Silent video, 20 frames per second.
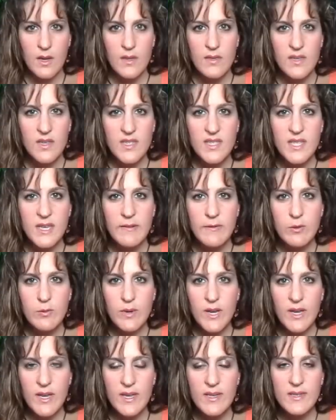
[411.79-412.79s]
This
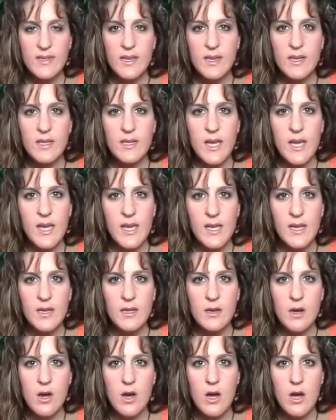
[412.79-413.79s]
giveaway is going to end
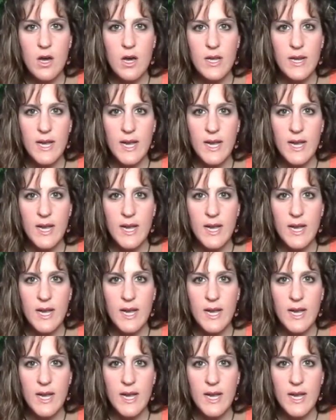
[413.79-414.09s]
on